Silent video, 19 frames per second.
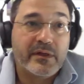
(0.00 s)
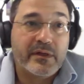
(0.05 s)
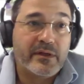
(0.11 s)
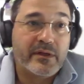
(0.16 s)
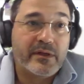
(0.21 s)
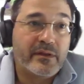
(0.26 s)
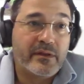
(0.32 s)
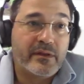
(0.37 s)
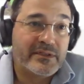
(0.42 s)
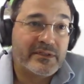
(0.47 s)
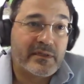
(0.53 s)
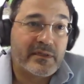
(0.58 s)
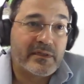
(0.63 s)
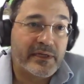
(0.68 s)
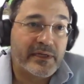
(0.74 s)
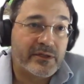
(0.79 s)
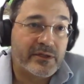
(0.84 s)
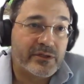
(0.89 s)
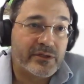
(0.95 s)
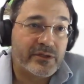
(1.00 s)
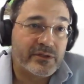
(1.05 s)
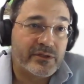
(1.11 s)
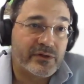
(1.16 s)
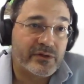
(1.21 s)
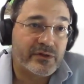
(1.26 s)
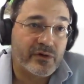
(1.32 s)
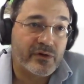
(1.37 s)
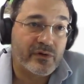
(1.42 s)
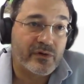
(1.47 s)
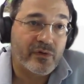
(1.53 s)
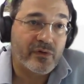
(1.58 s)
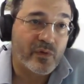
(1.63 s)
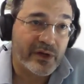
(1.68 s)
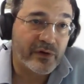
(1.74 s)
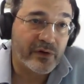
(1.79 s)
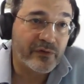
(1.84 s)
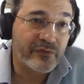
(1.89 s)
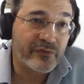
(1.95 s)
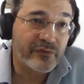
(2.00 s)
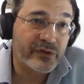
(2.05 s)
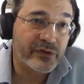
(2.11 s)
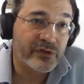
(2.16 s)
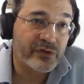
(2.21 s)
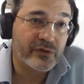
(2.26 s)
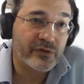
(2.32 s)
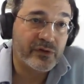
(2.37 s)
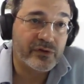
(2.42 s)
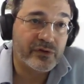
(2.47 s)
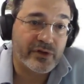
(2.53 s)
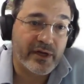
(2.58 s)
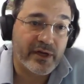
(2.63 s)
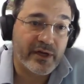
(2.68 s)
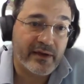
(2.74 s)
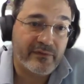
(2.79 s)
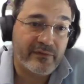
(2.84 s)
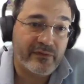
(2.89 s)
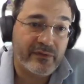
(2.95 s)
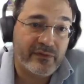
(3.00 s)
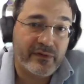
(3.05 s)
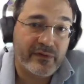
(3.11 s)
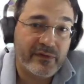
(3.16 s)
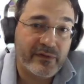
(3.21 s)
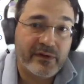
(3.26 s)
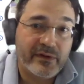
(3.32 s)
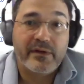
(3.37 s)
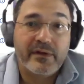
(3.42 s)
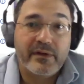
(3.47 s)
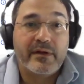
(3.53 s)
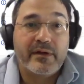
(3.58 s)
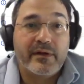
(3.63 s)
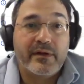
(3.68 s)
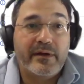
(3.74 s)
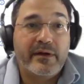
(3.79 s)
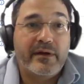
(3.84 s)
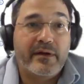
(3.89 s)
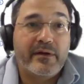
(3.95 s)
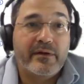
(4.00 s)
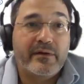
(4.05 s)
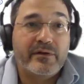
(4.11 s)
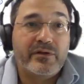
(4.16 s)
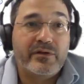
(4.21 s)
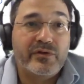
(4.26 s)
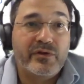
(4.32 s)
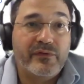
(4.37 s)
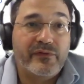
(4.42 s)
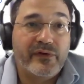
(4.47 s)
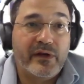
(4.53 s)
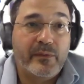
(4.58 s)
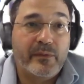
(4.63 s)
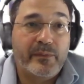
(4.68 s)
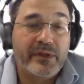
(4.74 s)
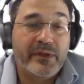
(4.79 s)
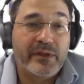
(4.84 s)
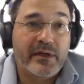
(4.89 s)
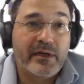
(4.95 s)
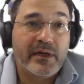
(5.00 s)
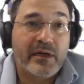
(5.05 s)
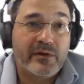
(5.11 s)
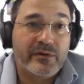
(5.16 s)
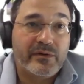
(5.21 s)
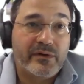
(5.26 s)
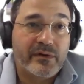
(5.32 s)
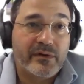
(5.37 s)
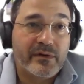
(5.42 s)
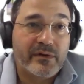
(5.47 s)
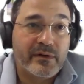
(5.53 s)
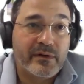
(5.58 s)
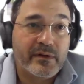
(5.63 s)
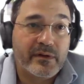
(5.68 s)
the Business Application Studio. One of the two you should have to develop in the cloud.